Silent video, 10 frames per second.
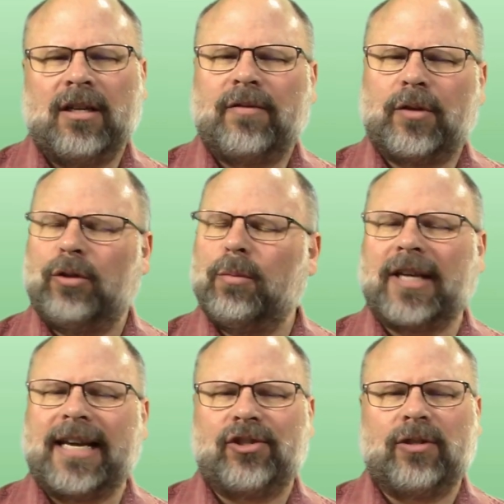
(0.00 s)
For the
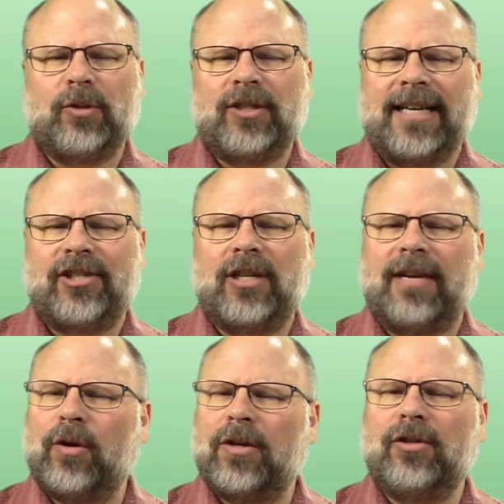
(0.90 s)
lubrication and protection, I've
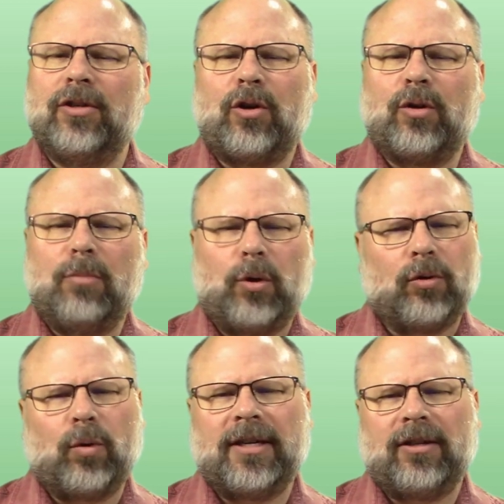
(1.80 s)
heard good old motor
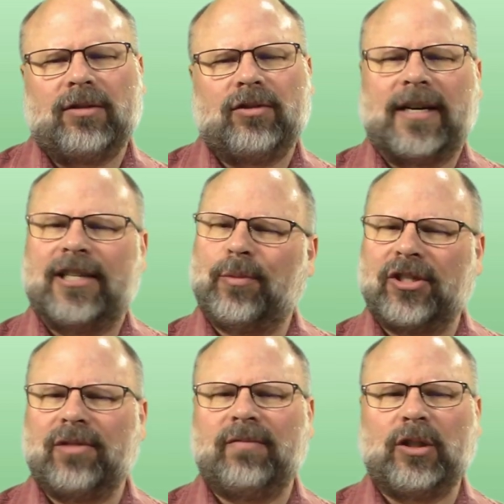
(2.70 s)
oil,
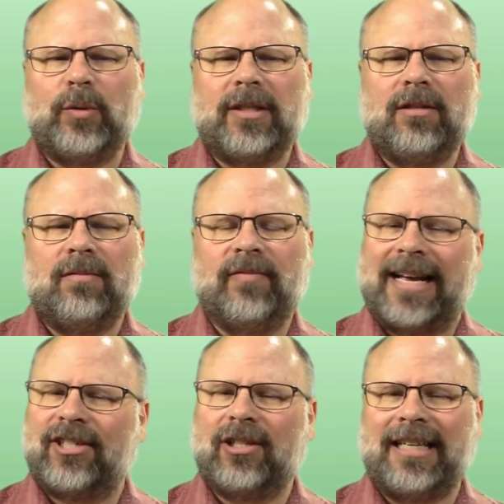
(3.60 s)
transmission fluid,
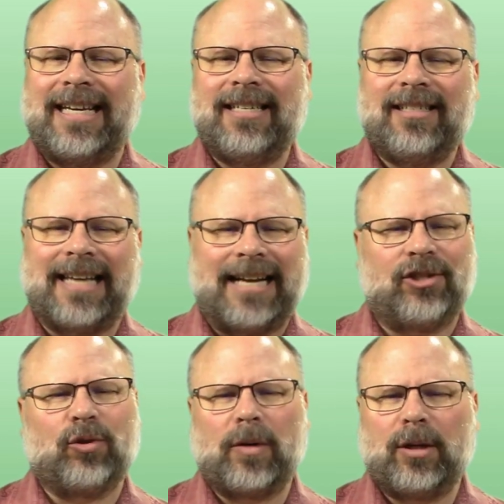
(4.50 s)
Vaseline,
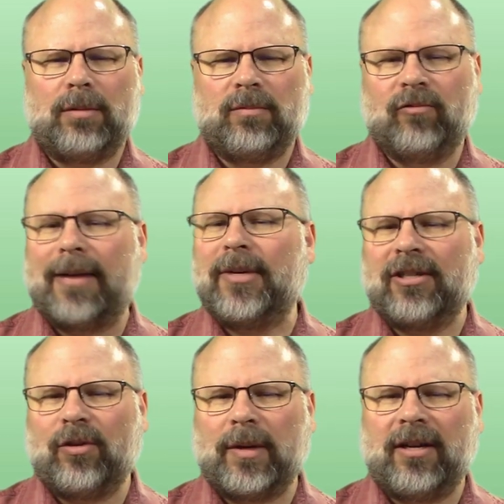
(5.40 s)
castor oil,
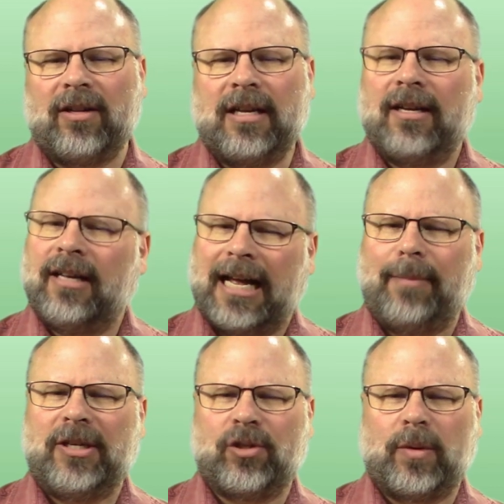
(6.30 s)
Remington oil,
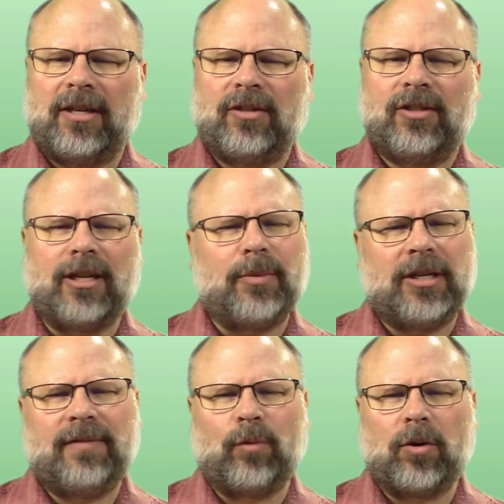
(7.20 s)
Hoppe's oil,
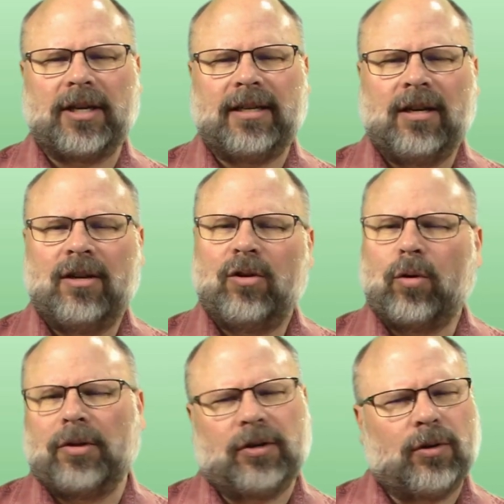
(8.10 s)
WD-40, or
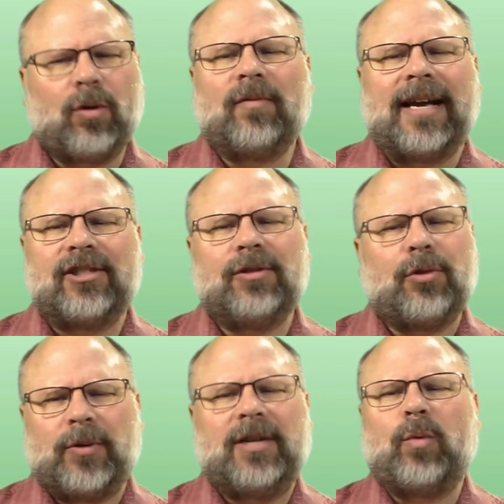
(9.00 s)
the good old-fashioned
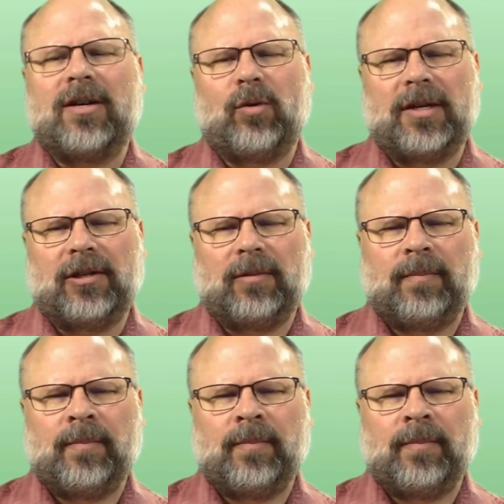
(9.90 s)
3-in-1 oil.